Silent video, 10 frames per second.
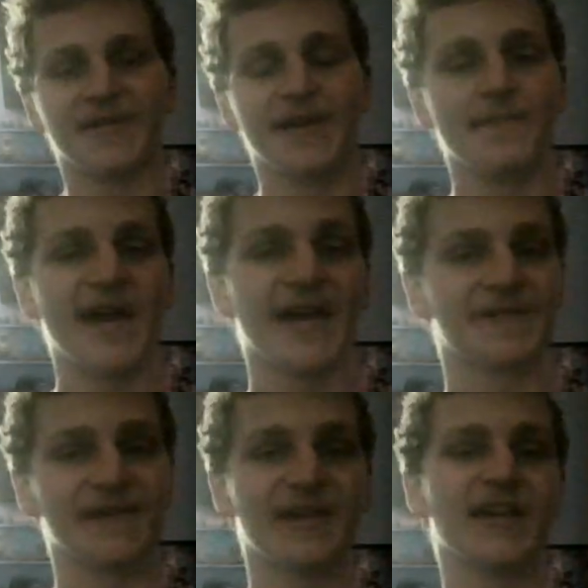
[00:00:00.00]

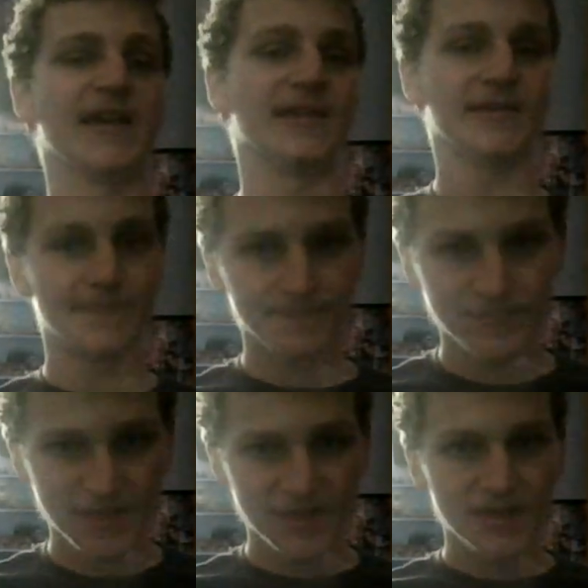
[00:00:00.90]
a kid,
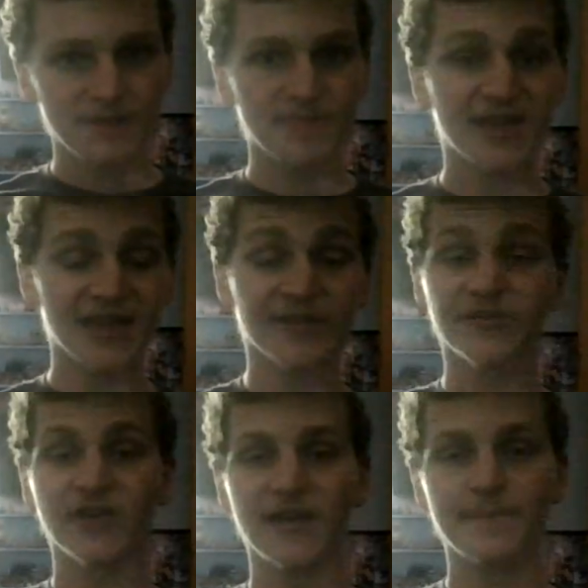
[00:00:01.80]

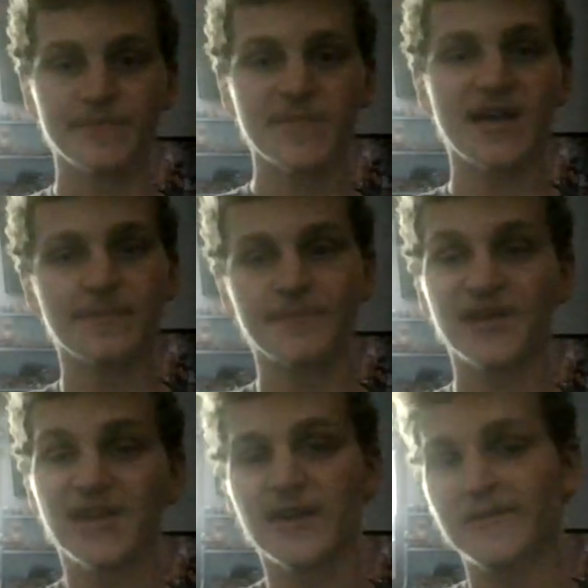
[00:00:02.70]
because
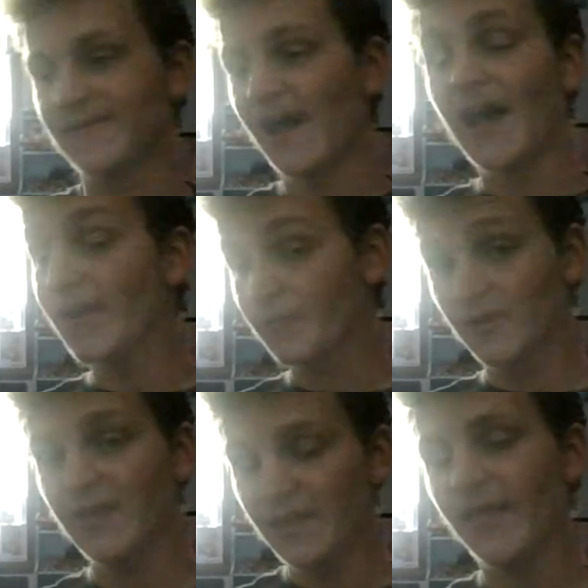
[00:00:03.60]
I
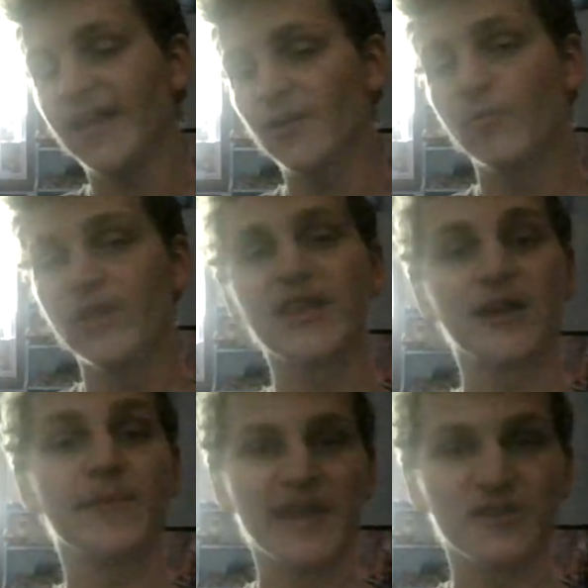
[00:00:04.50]
really like
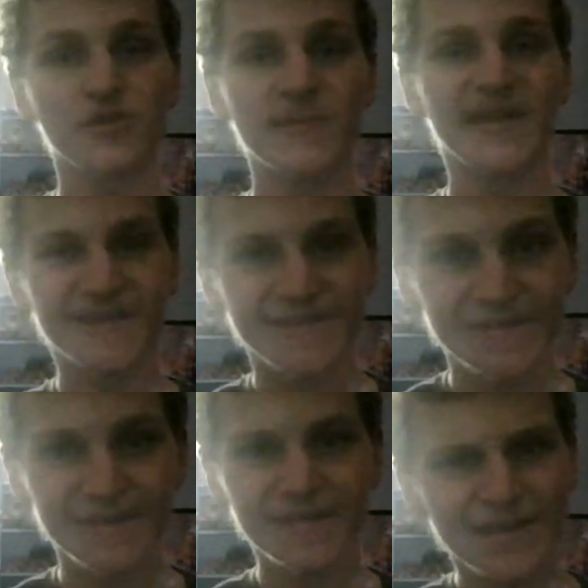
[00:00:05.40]
William H.
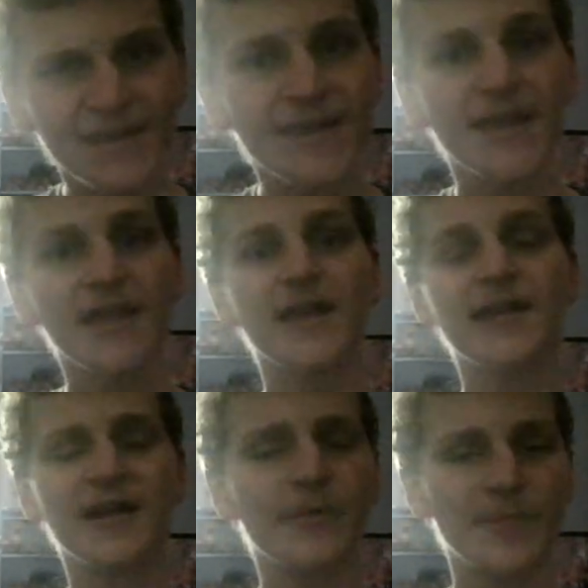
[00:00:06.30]
Macy
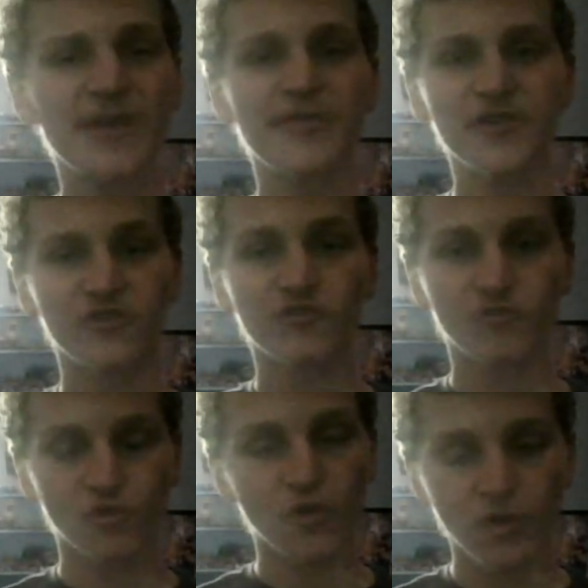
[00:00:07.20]
in this
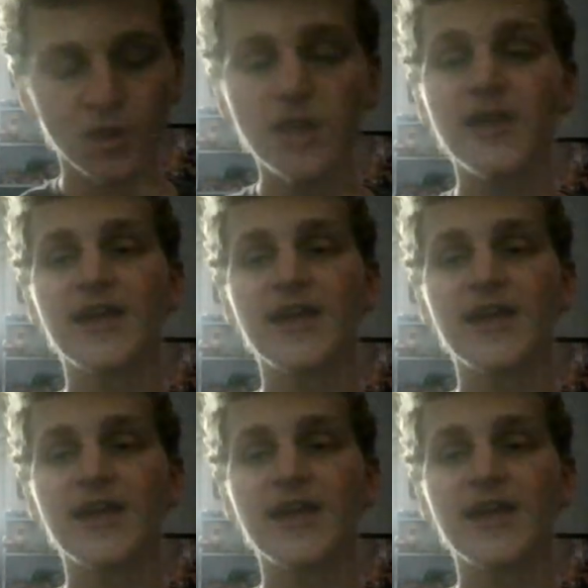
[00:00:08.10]
role,